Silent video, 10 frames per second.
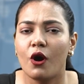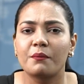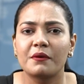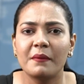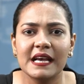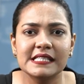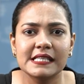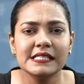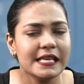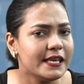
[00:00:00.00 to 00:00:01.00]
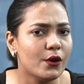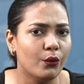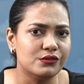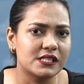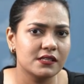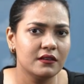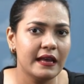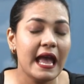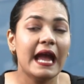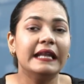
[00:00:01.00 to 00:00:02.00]
or premises he owns.
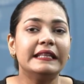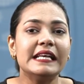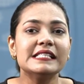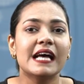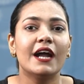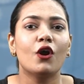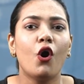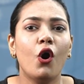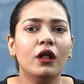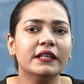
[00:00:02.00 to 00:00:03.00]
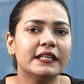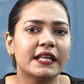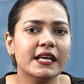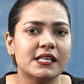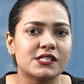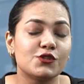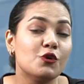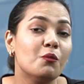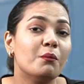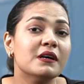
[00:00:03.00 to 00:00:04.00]
And these are all the things
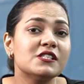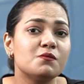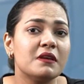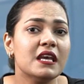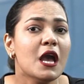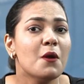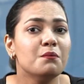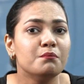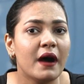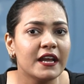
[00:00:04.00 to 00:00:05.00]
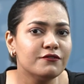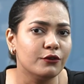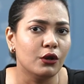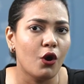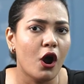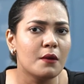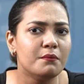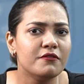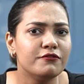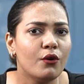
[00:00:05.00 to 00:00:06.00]
you must be mindful
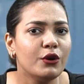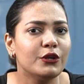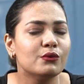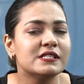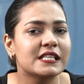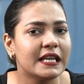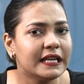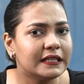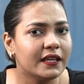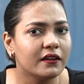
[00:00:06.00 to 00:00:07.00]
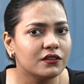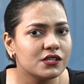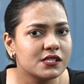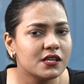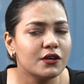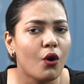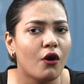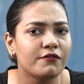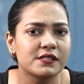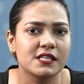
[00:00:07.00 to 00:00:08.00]
of before you select the registered
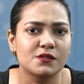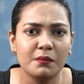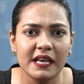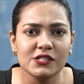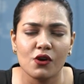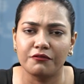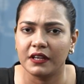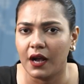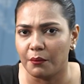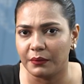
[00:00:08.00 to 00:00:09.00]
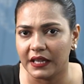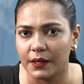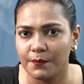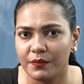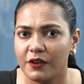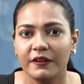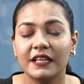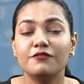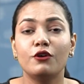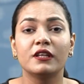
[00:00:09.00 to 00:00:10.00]
office space of the company,
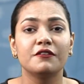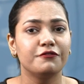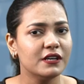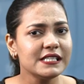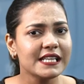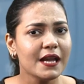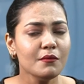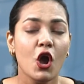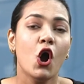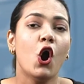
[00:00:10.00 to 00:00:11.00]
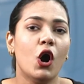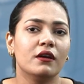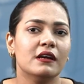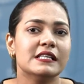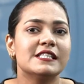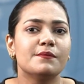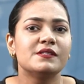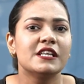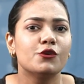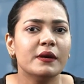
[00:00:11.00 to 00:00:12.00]
whether for the first time or
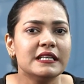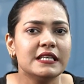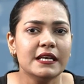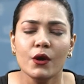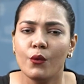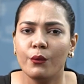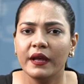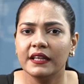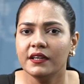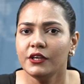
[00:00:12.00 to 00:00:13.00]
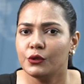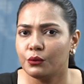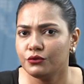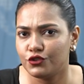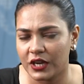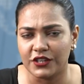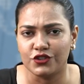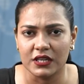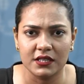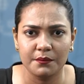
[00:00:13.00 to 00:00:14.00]
subsequently whether you change it.